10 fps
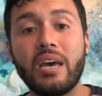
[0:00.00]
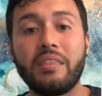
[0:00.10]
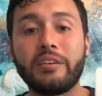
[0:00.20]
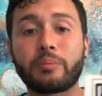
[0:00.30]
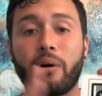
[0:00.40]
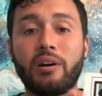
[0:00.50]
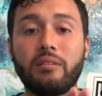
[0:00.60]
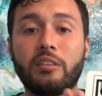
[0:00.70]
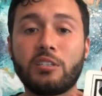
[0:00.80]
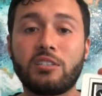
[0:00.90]
This
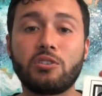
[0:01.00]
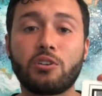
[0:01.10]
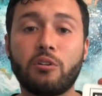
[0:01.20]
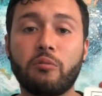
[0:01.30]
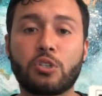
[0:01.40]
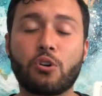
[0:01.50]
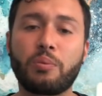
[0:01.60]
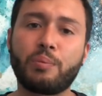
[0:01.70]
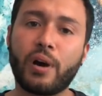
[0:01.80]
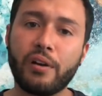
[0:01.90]
part, this is though,
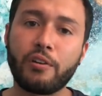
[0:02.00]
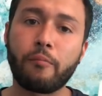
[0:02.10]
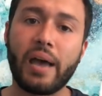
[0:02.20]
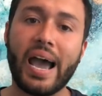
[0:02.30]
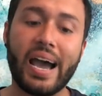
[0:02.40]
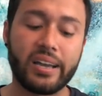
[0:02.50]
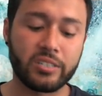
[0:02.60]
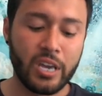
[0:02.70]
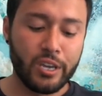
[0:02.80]
Scorpio, part of your past.